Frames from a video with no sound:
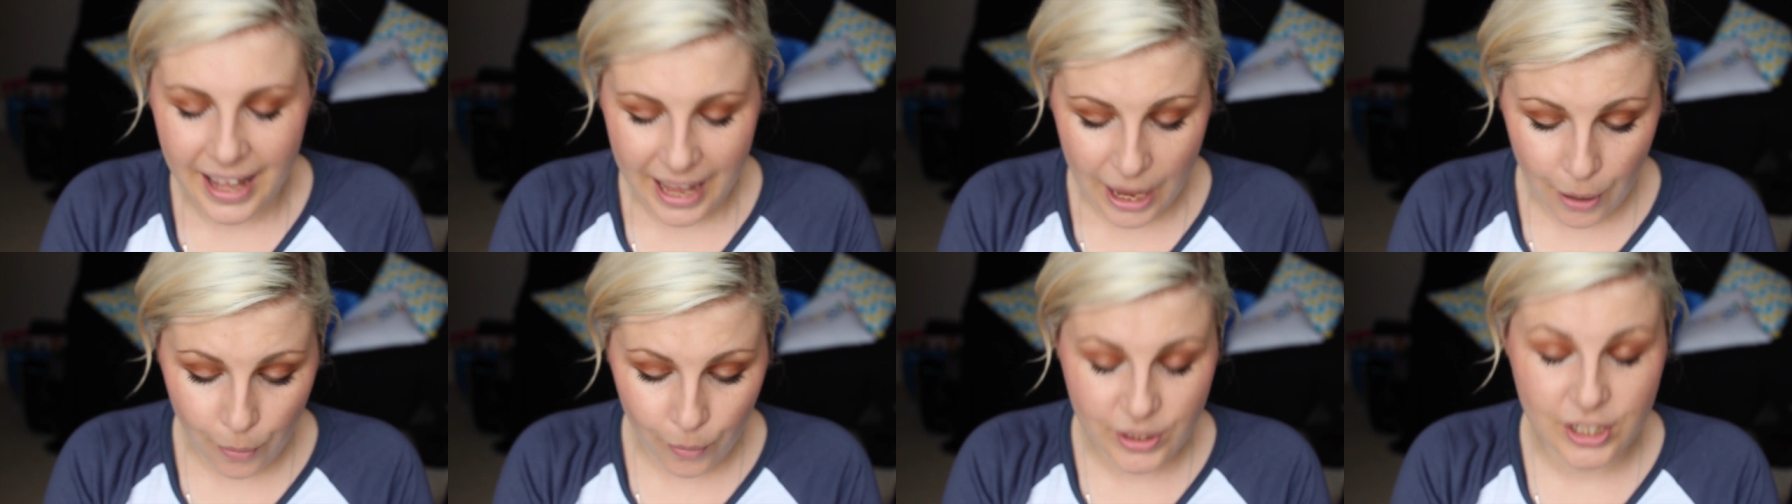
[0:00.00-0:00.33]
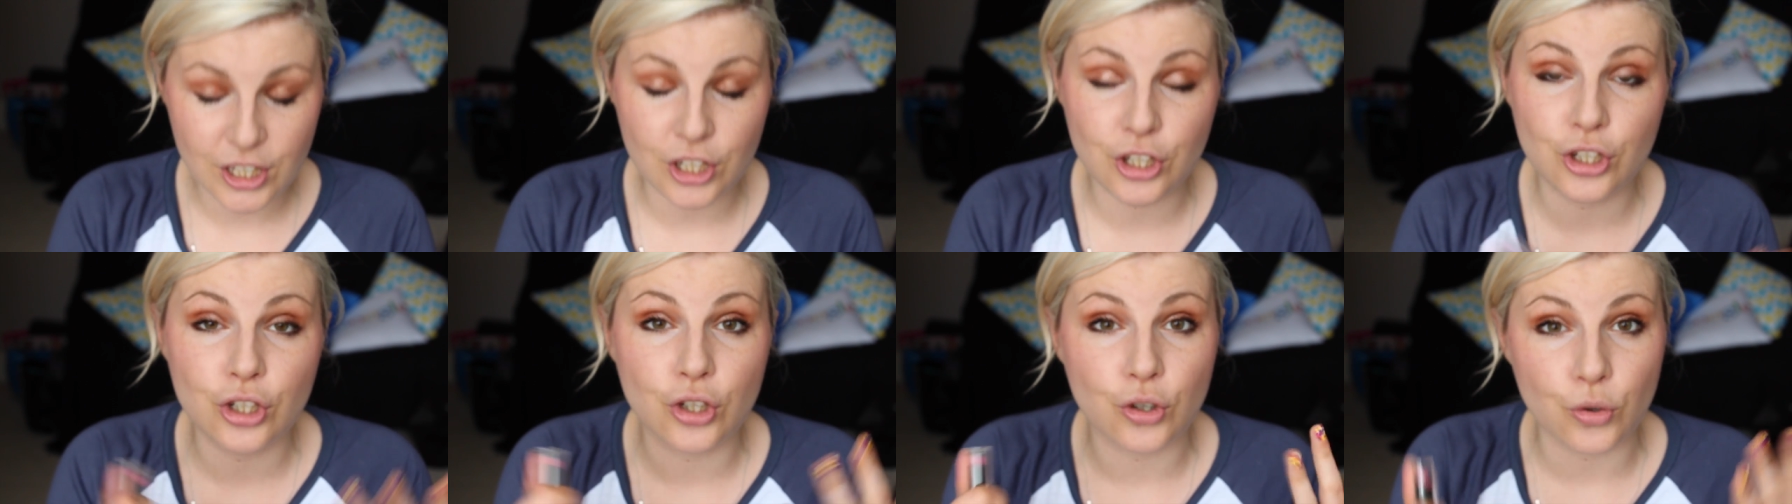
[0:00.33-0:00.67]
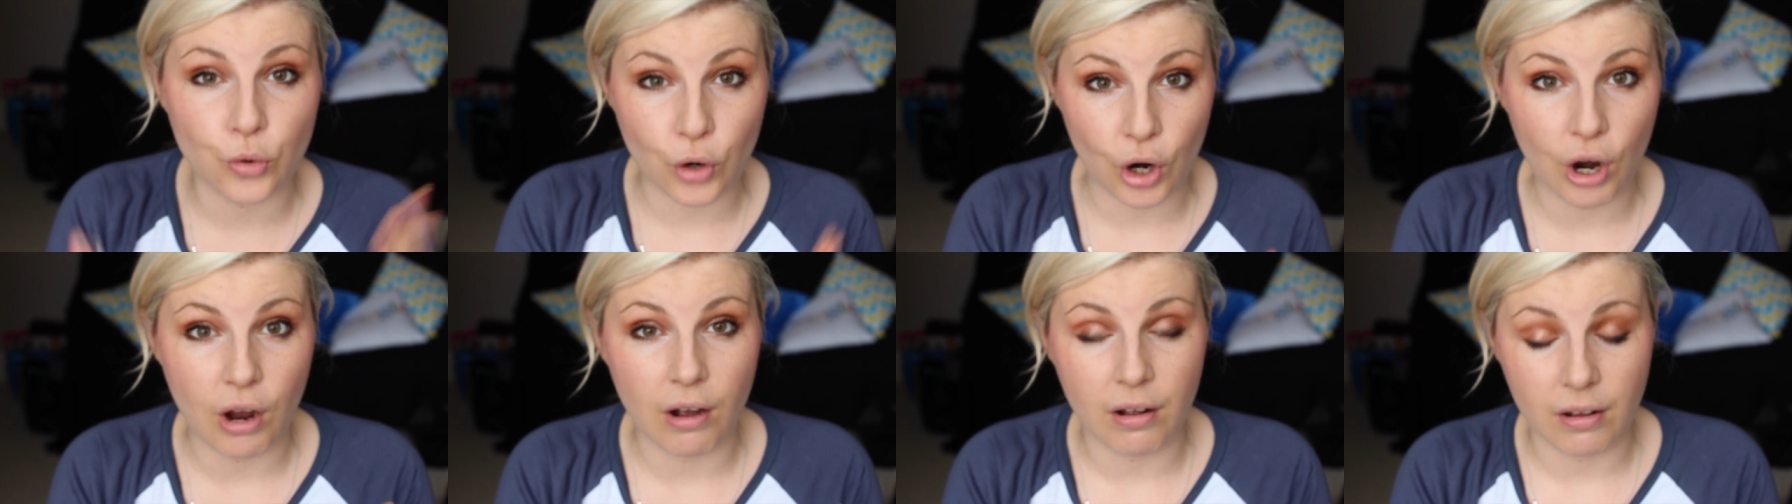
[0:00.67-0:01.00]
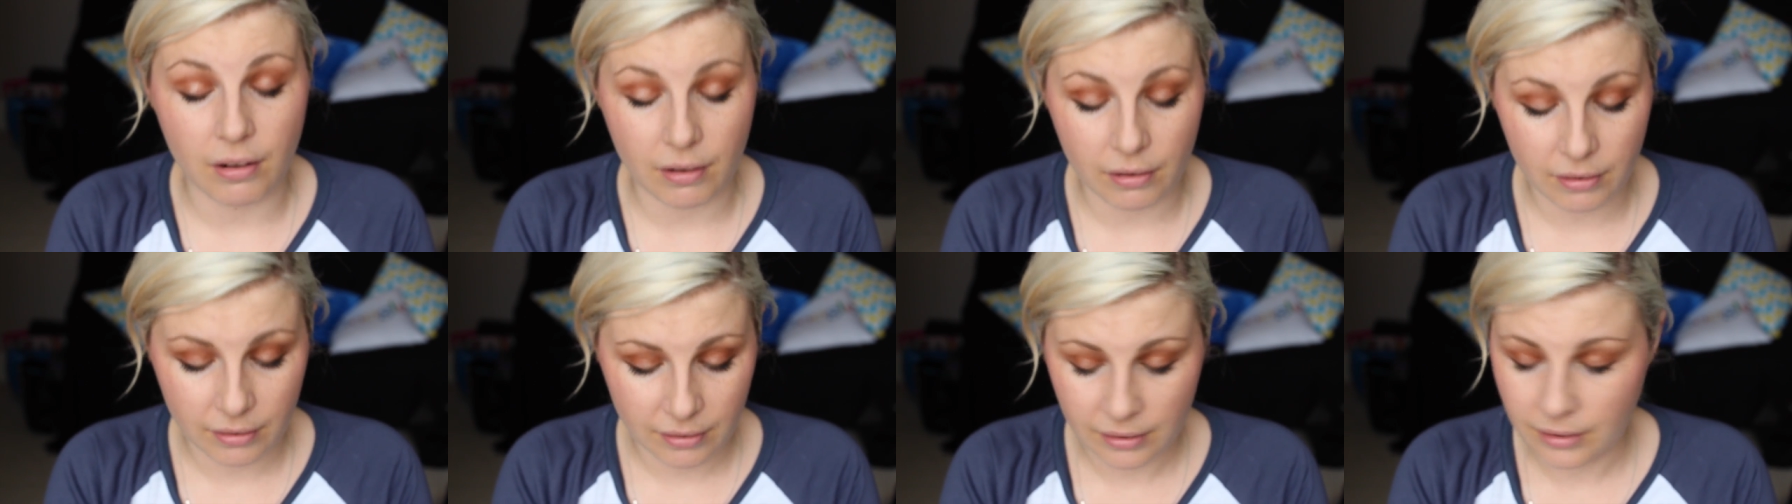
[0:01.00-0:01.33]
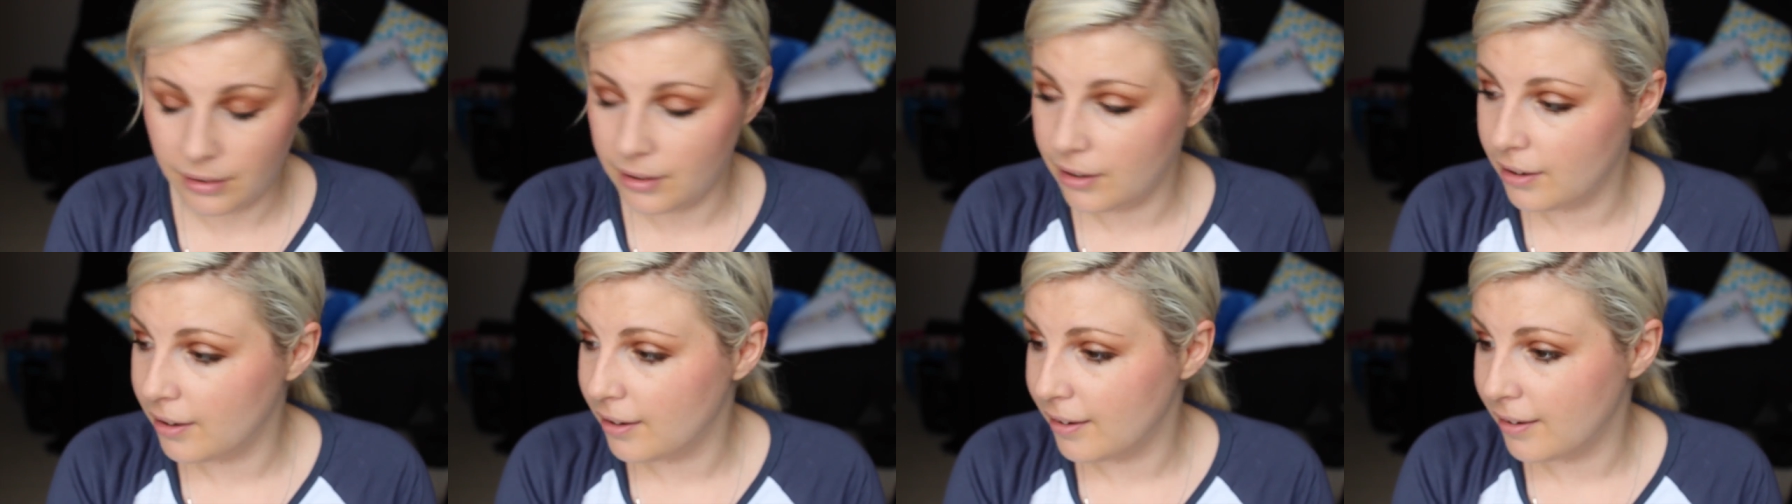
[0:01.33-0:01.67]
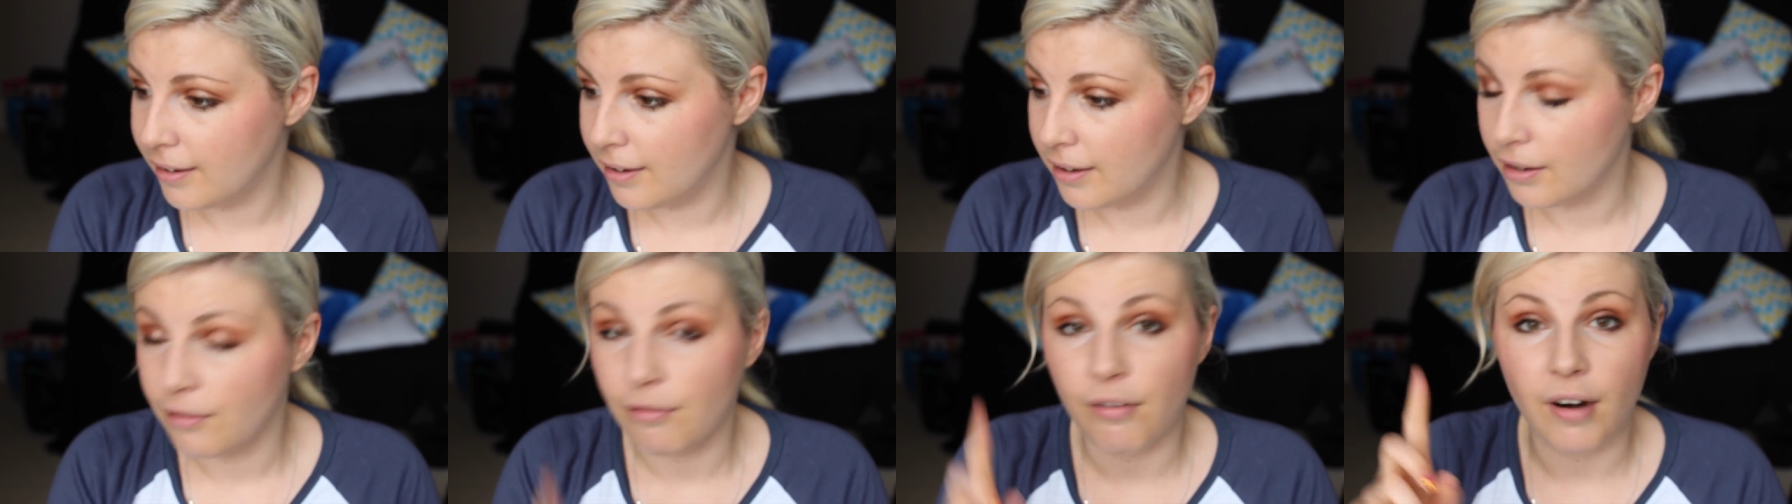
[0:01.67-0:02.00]
it was a struggle.
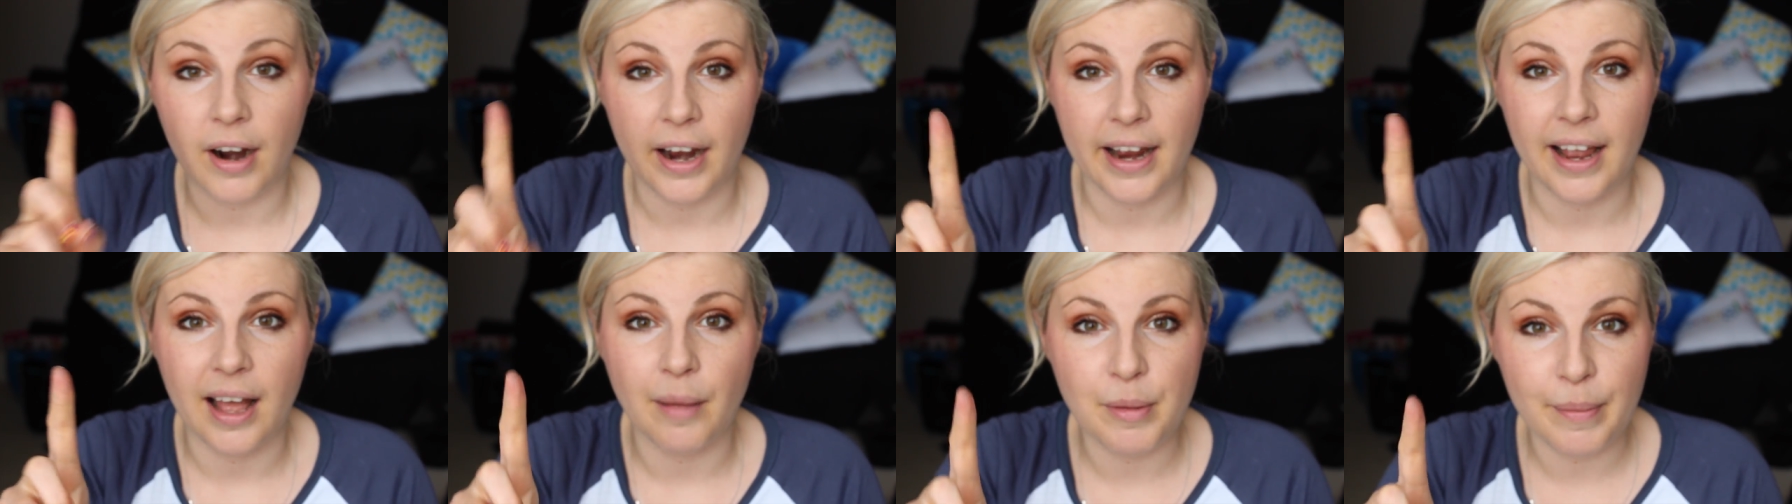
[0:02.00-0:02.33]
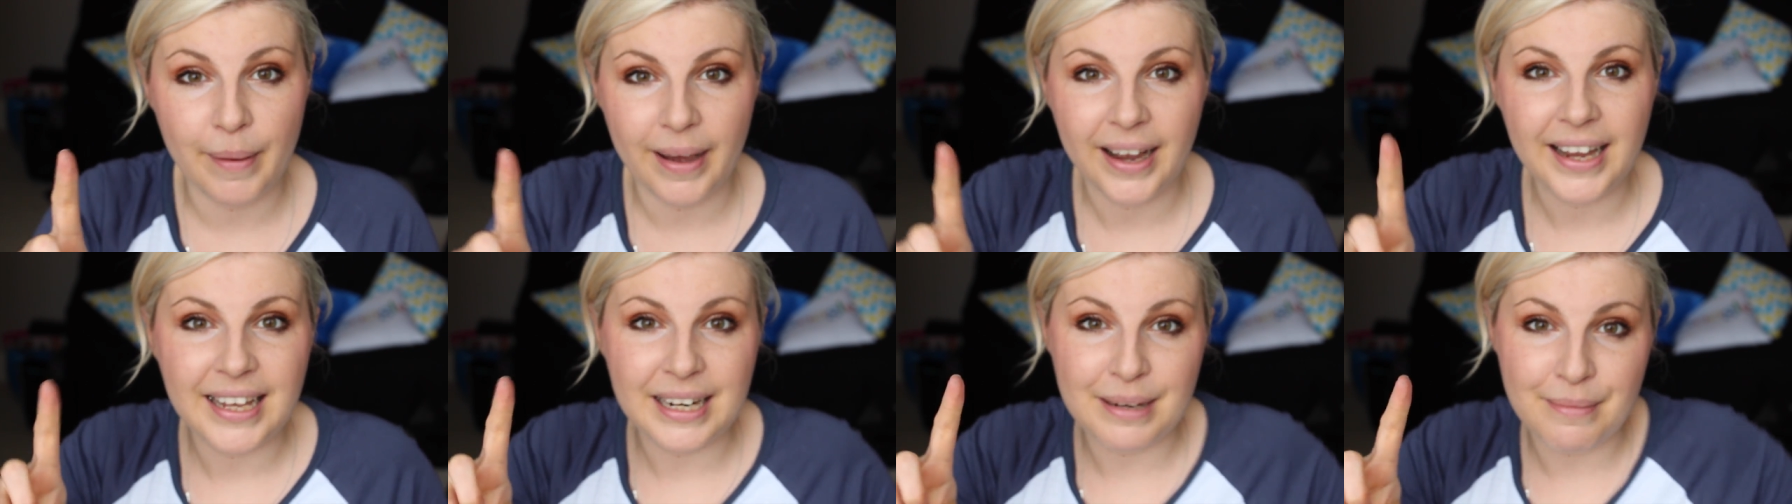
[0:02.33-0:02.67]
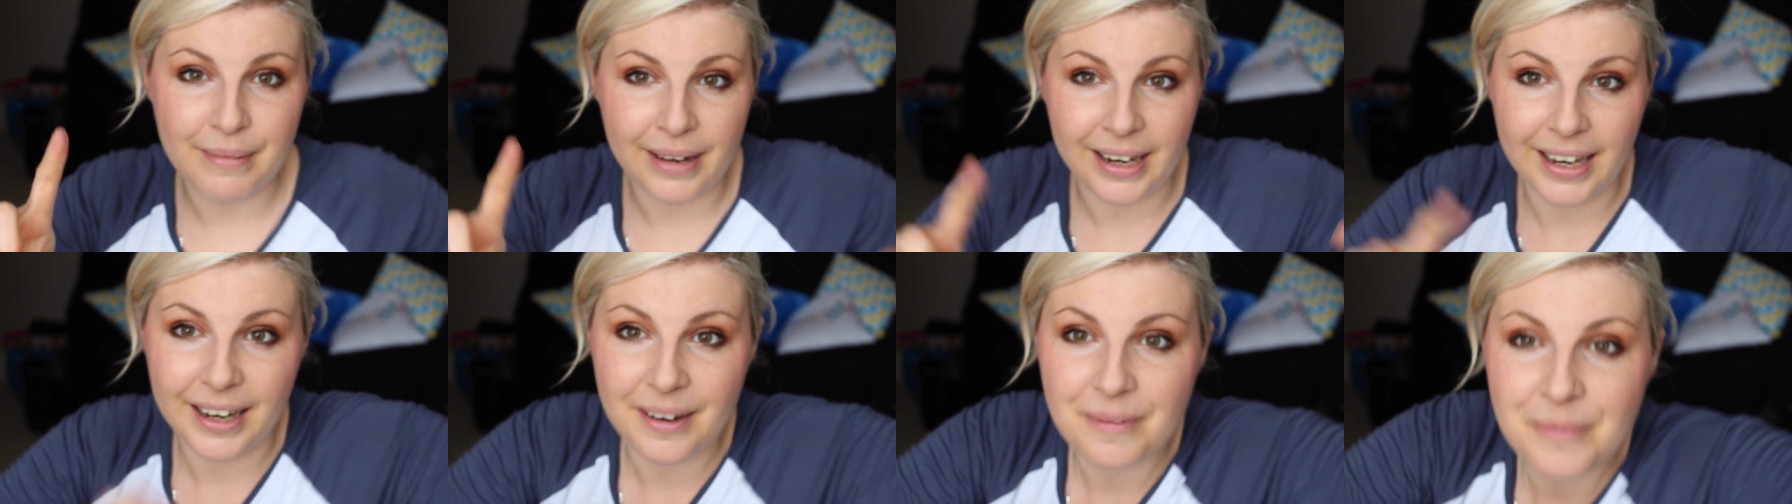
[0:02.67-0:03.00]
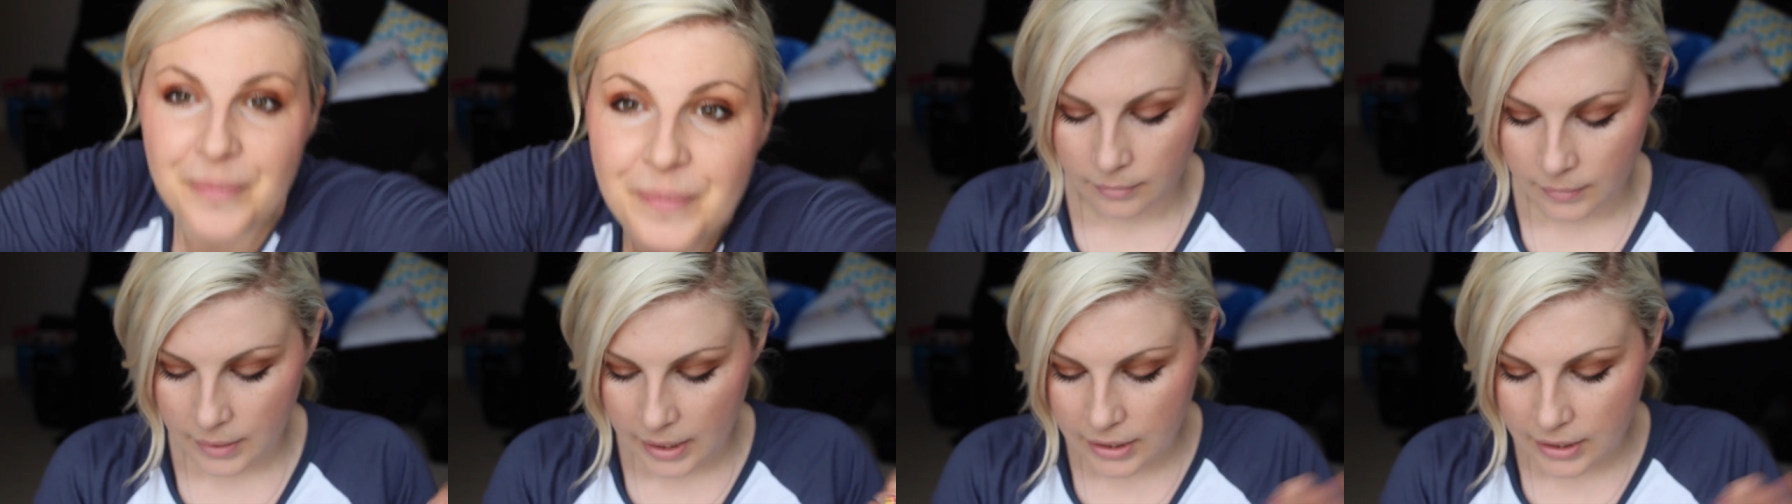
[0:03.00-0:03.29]
Right, I'll be back in a minute.